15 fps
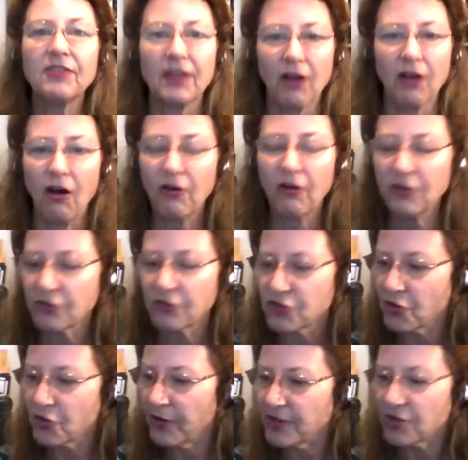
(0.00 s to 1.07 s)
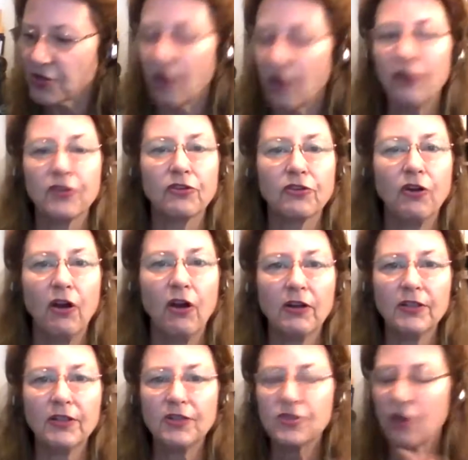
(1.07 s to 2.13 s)
all your joints, all your
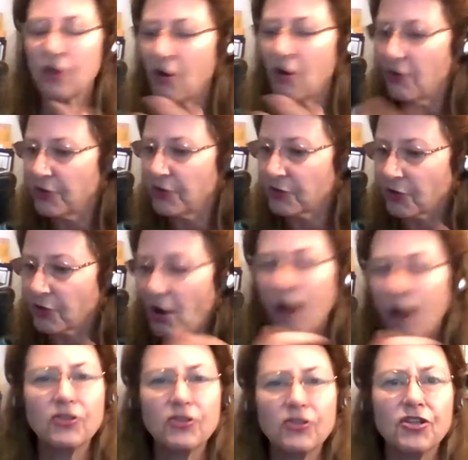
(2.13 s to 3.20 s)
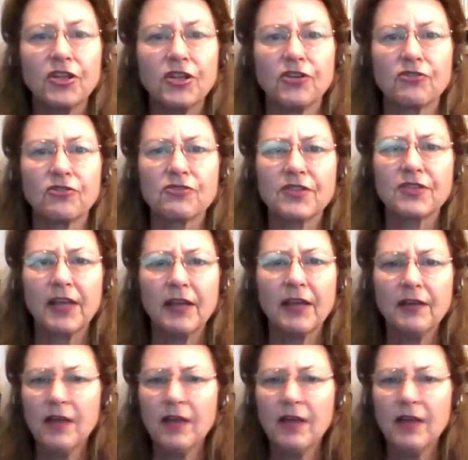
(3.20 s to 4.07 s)
cartilage, all your collagen in your skin.